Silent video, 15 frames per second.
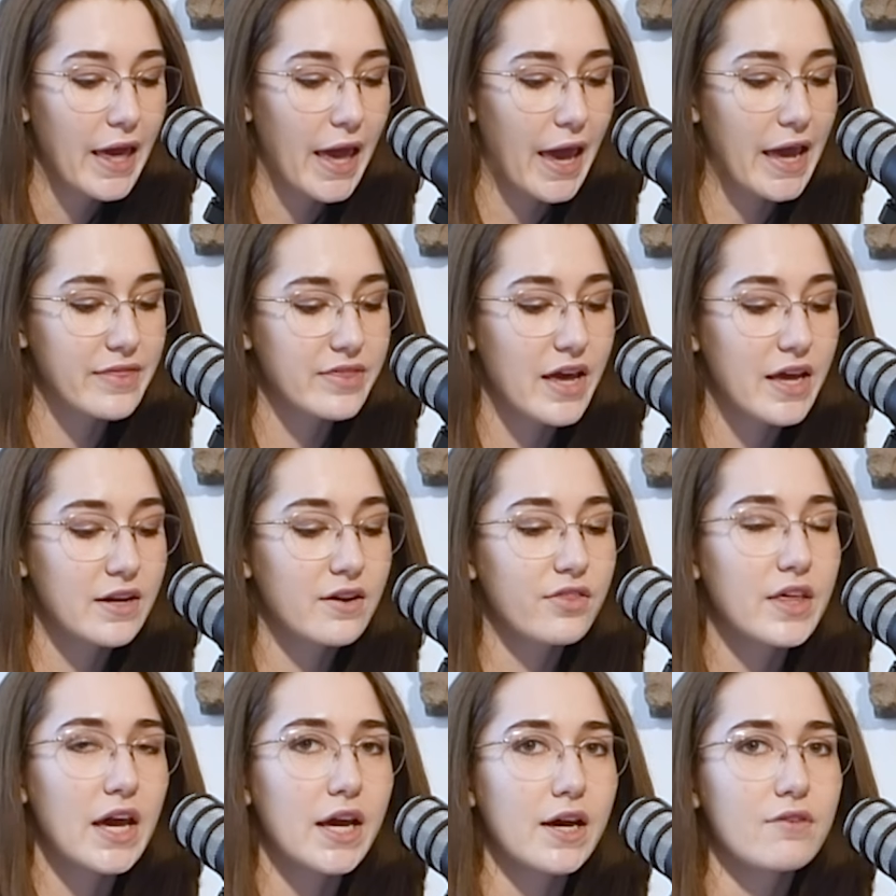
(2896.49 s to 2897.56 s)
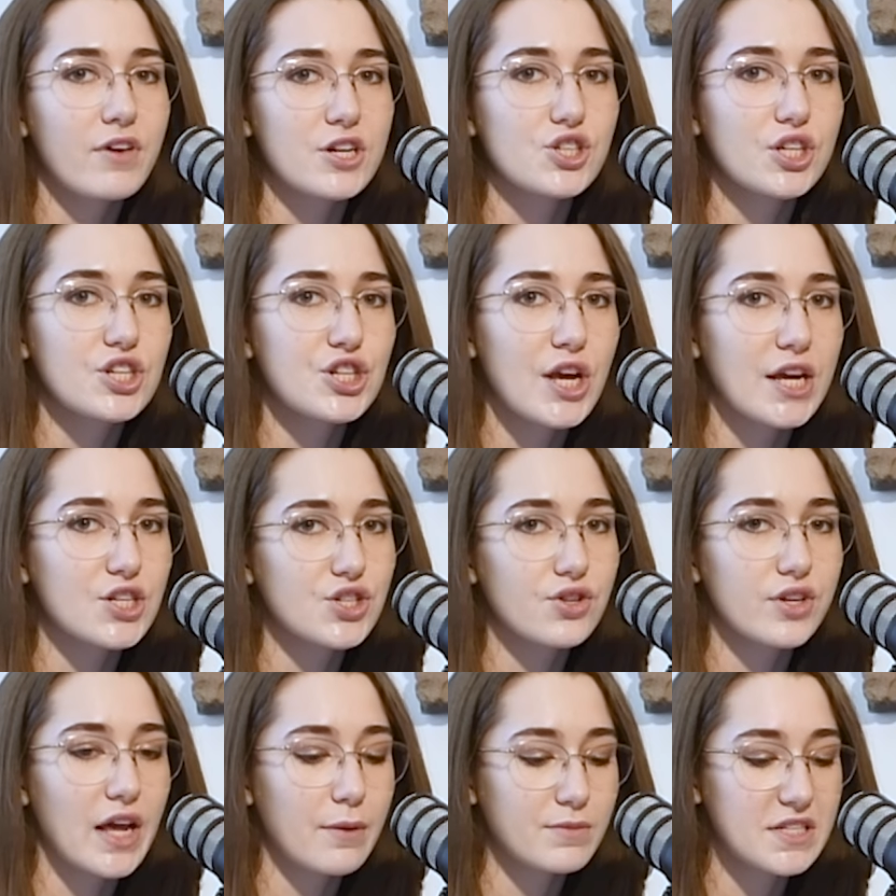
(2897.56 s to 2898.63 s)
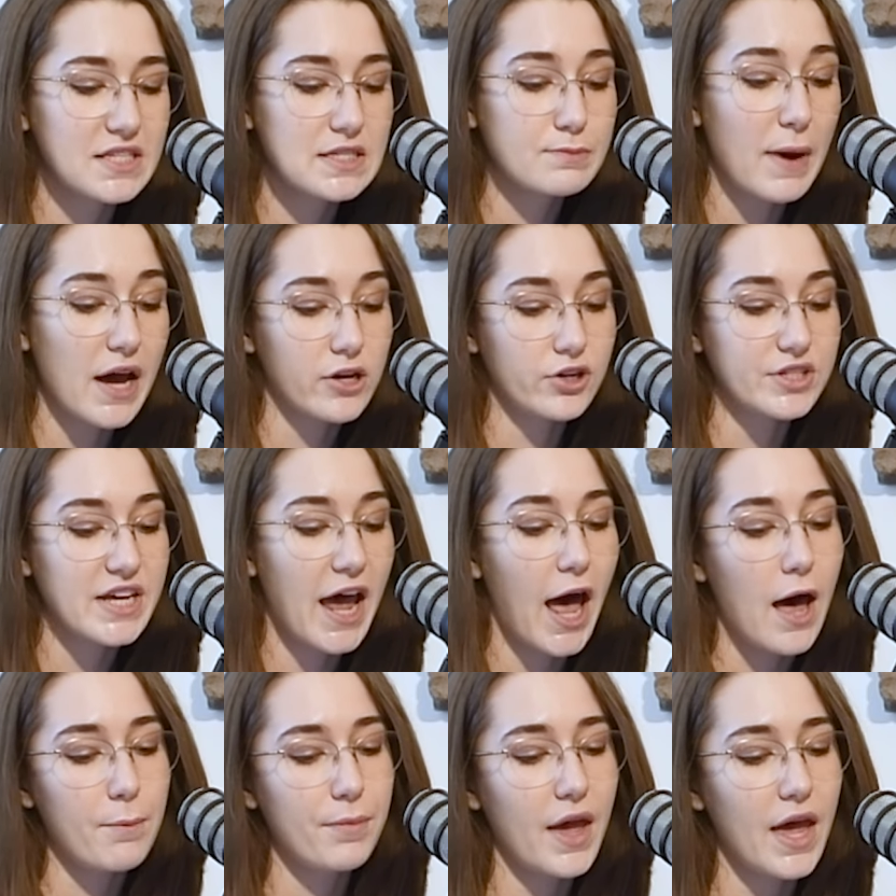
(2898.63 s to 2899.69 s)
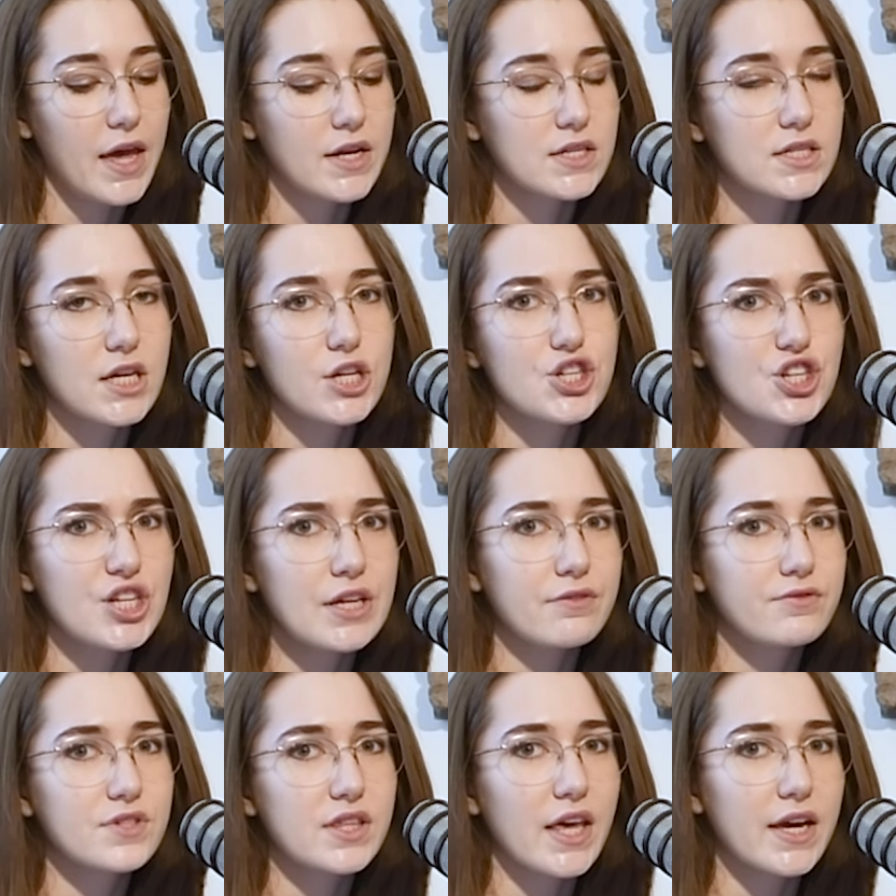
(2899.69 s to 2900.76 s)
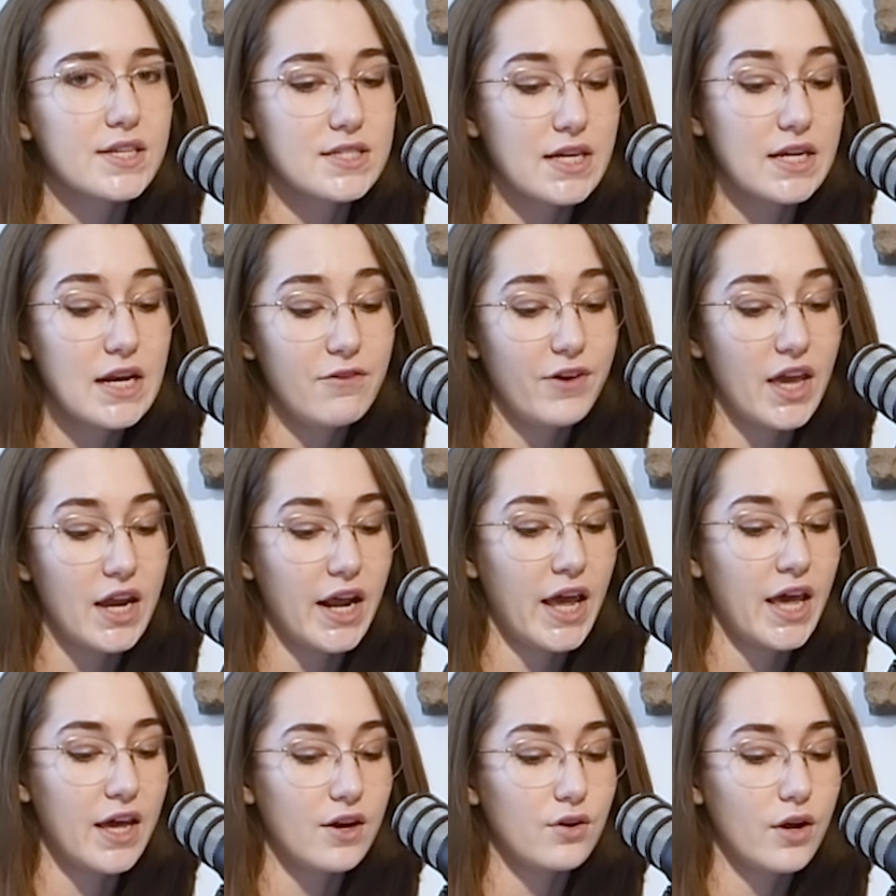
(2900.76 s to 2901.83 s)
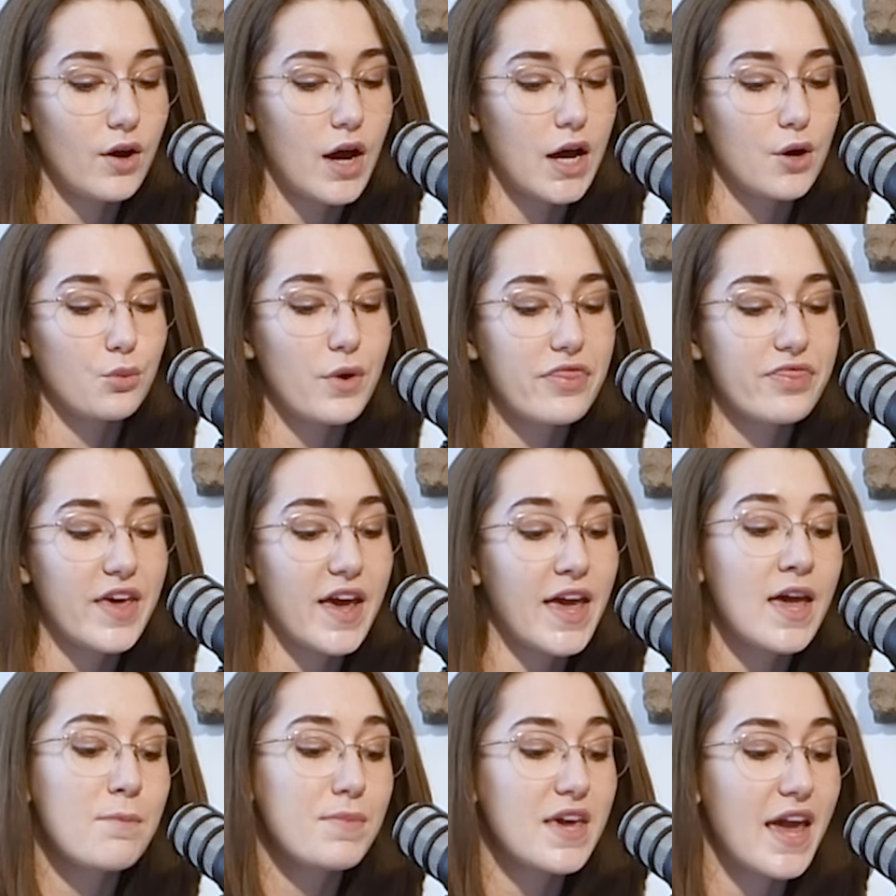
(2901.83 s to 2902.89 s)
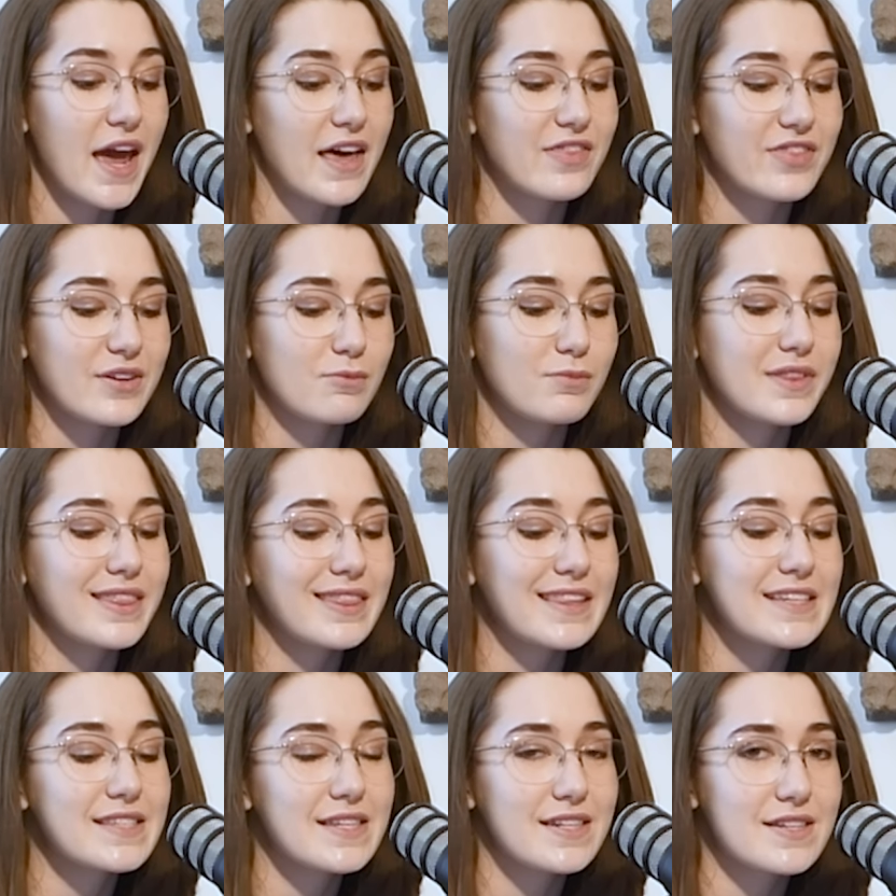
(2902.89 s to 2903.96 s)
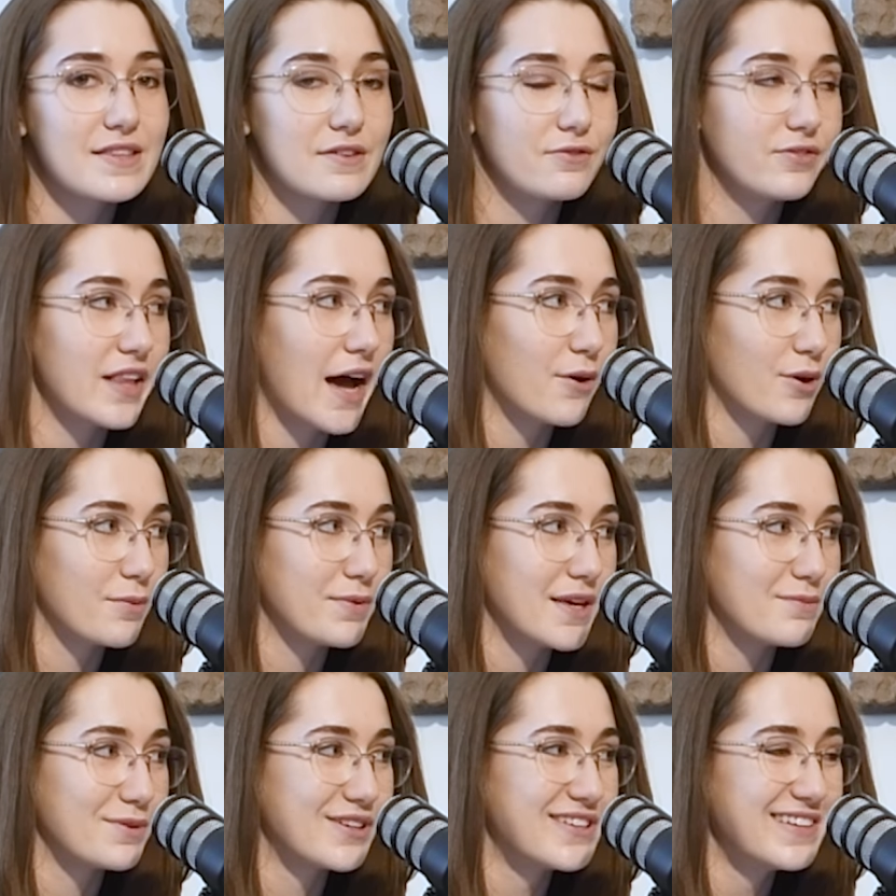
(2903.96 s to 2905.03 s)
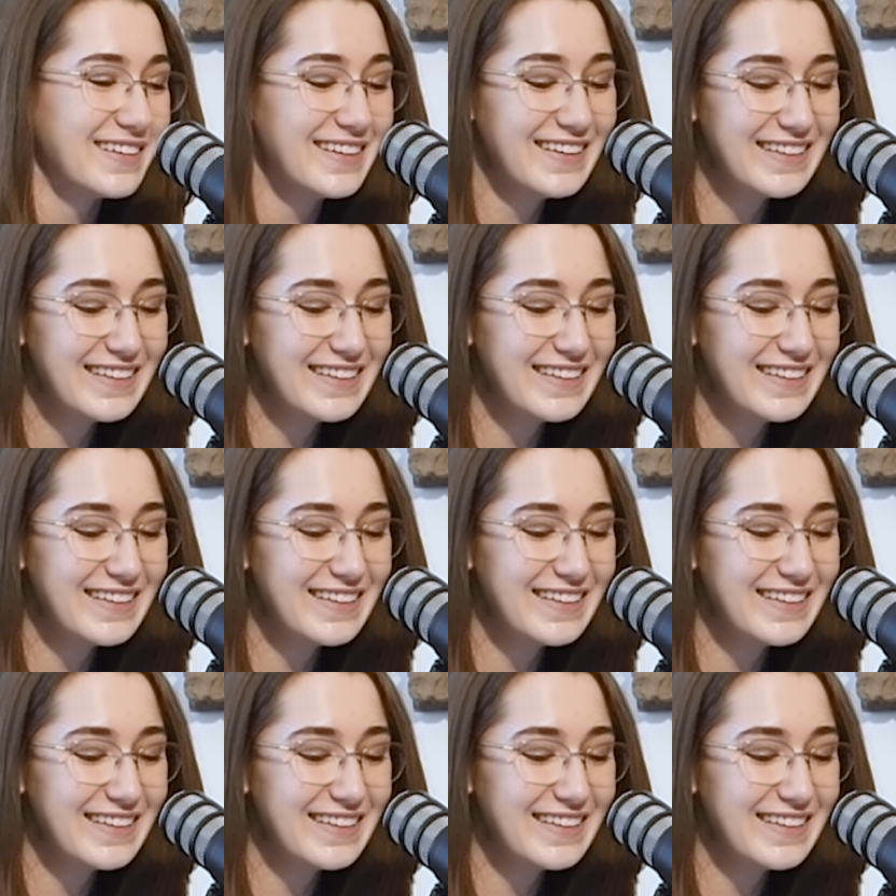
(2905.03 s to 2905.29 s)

And then they eventually changed their name to Spinal Tap and achieved like a significant hit with the hippie anthem Listen to the Flower People.